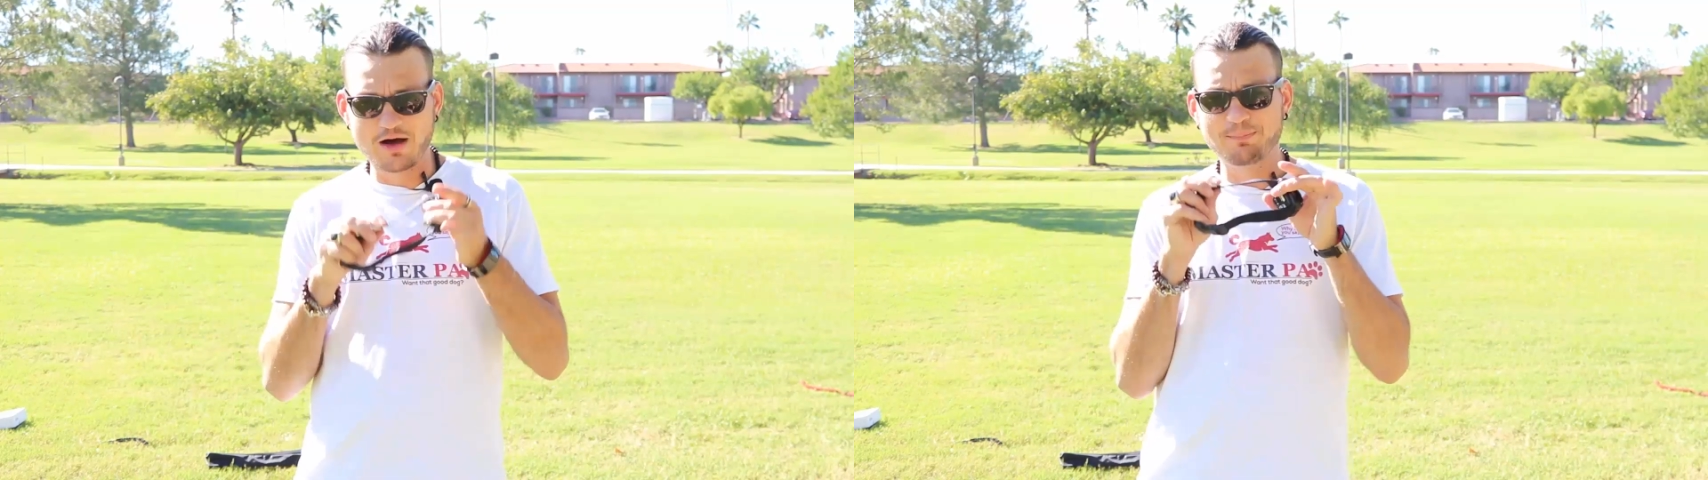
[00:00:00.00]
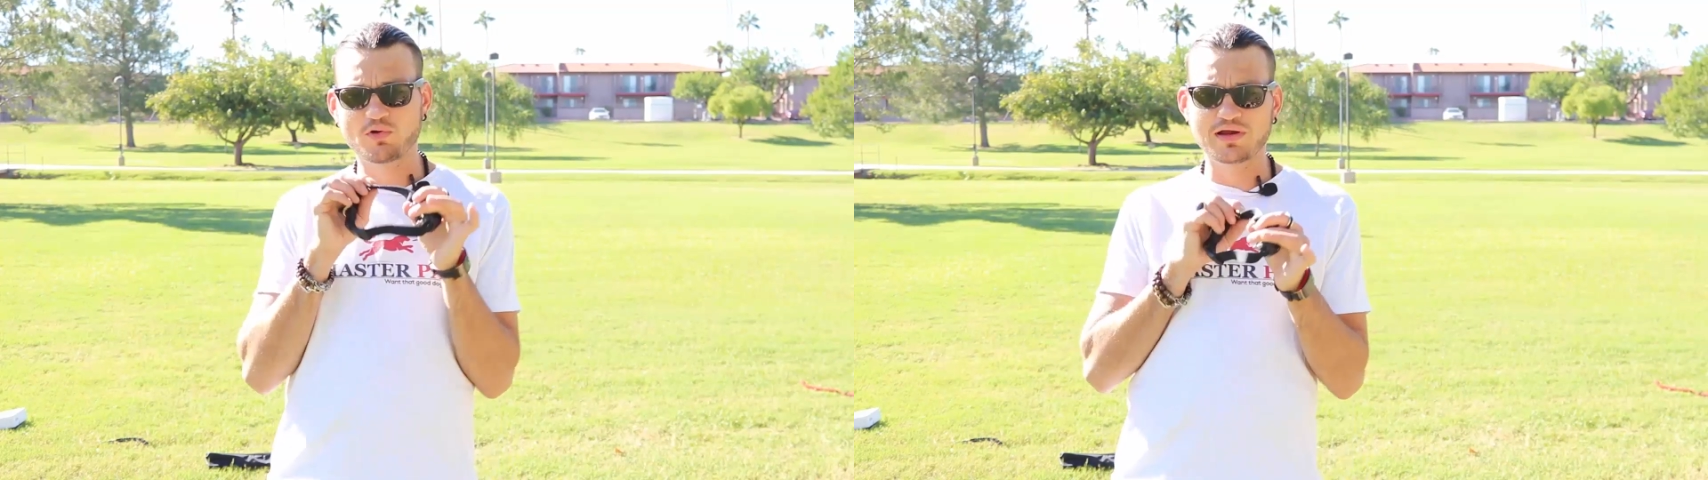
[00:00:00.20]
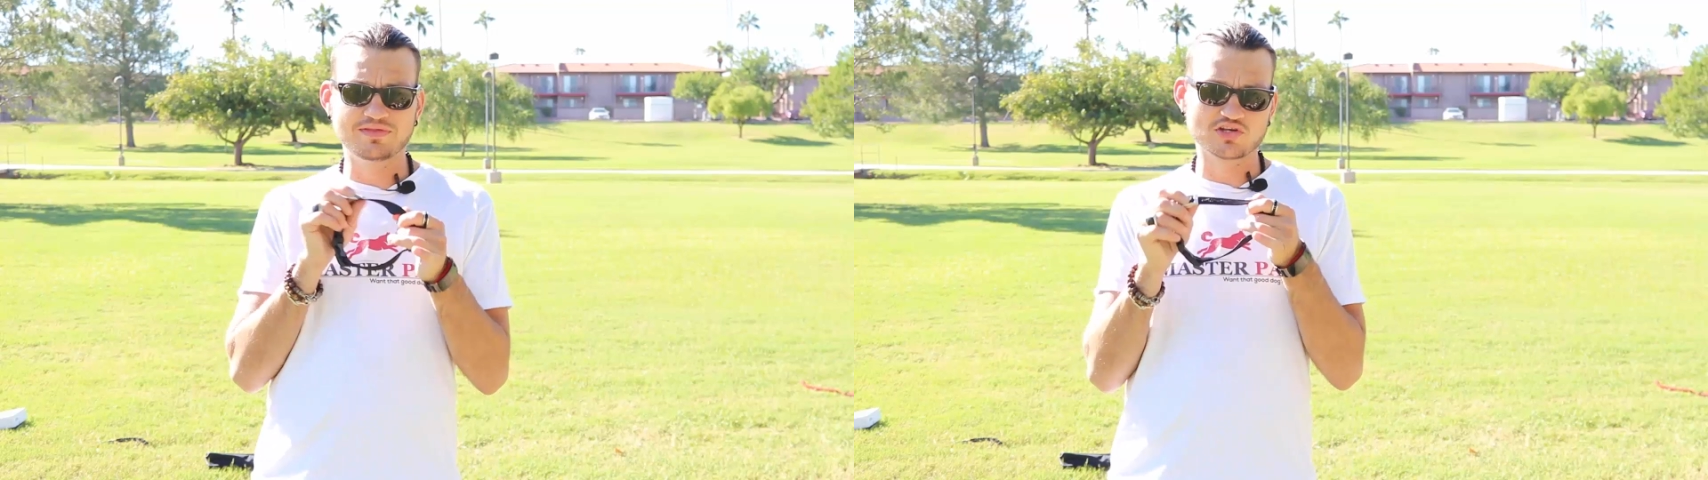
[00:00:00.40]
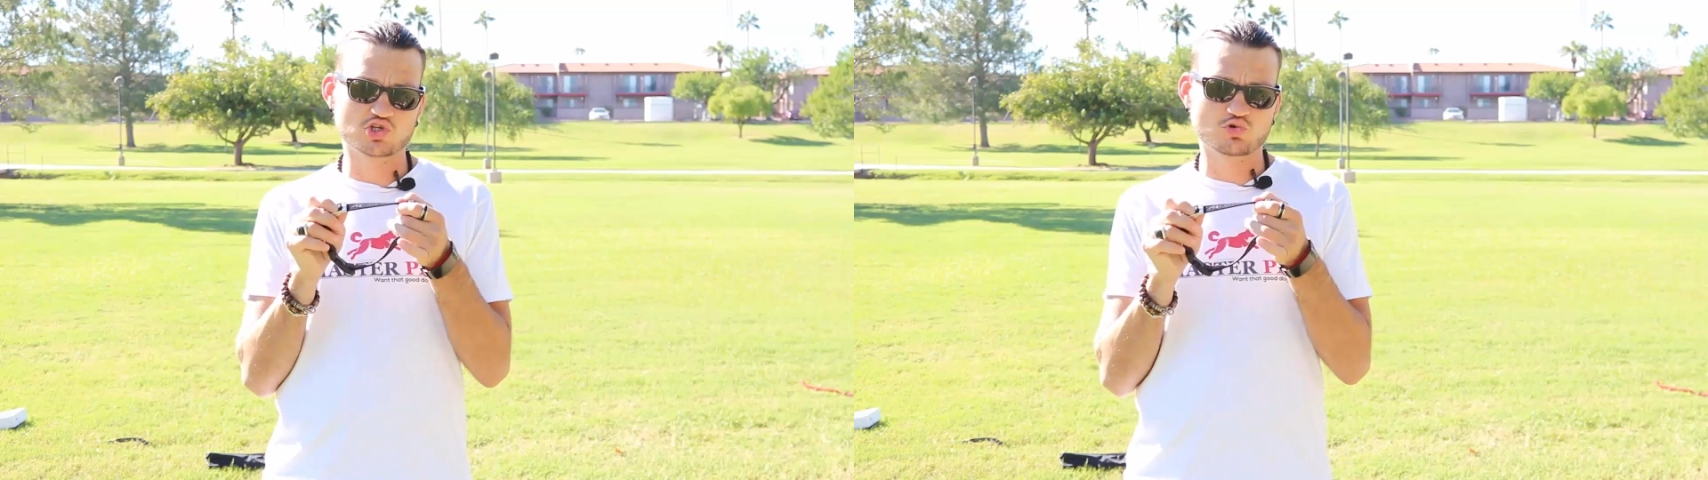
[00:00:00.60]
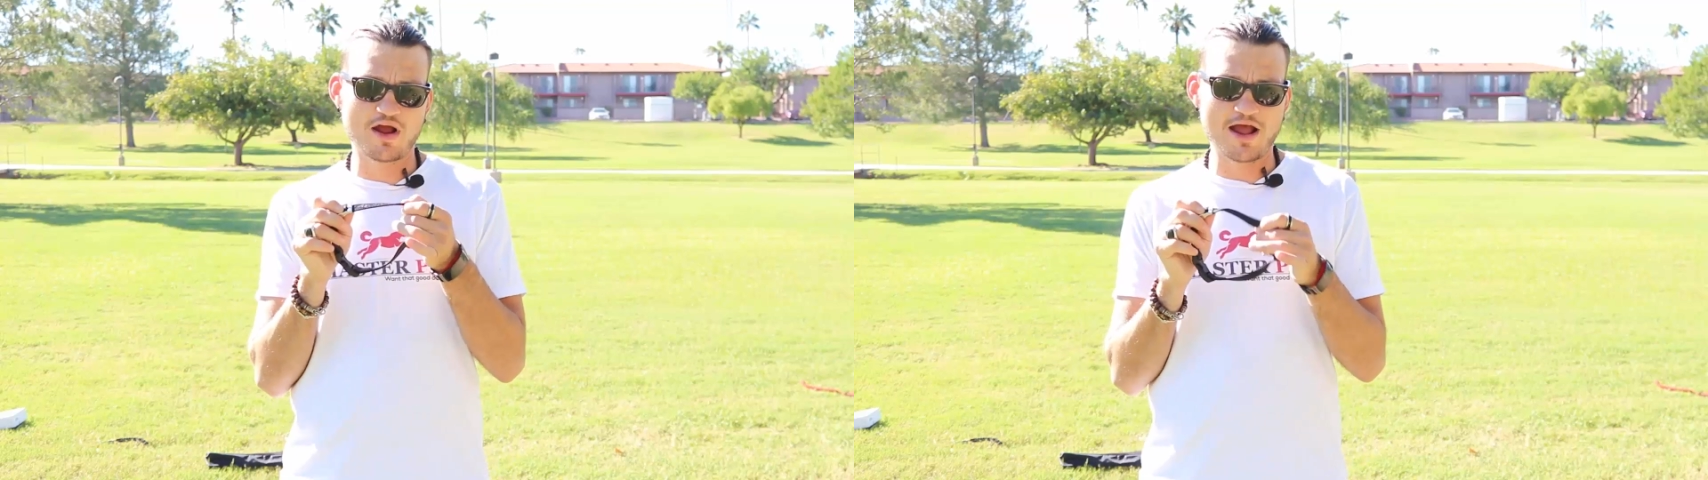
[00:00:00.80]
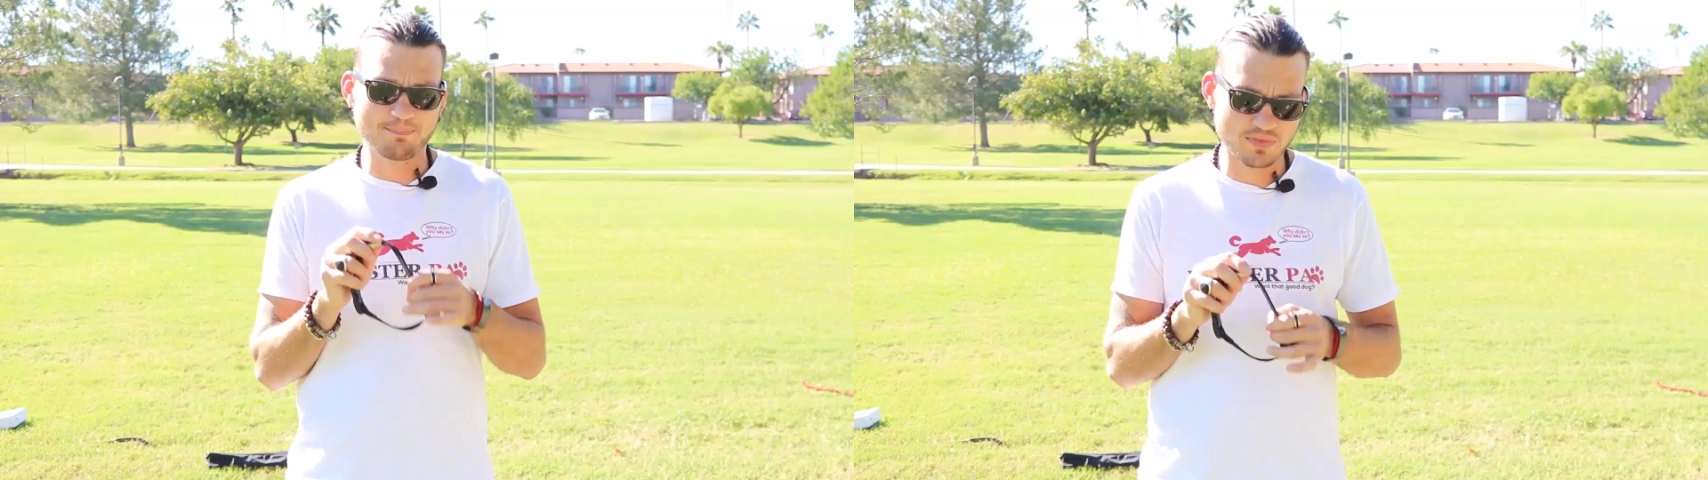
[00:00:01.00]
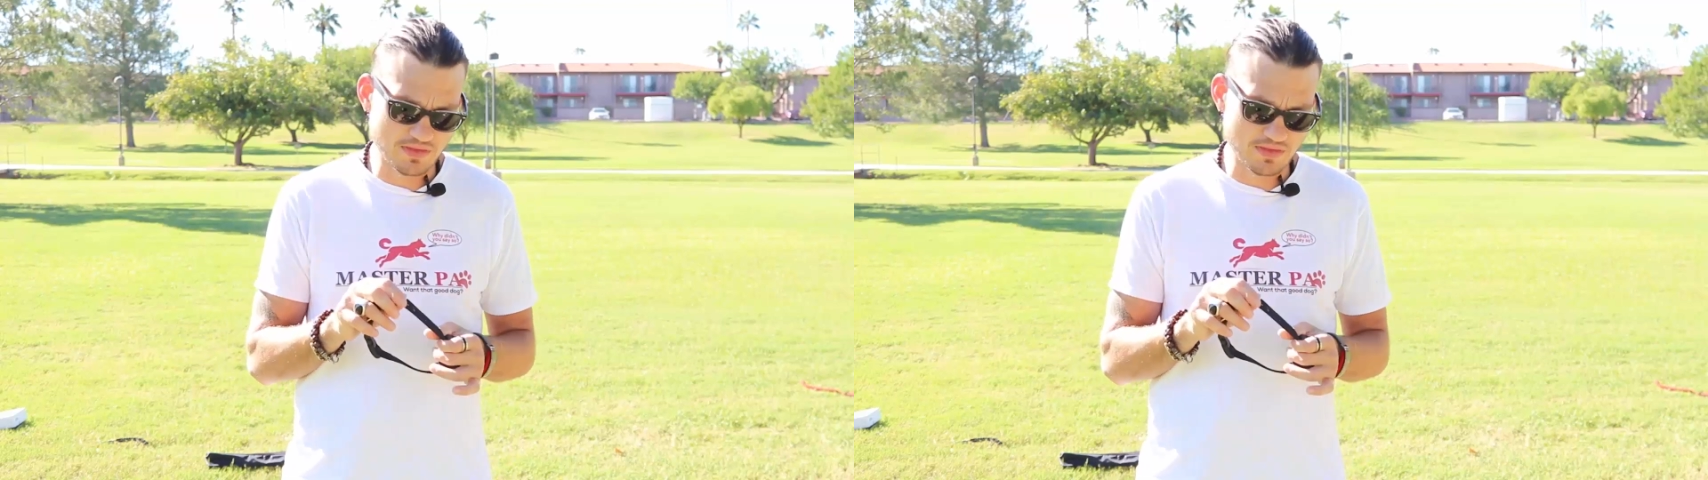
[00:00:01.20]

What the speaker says: upgrade the strap.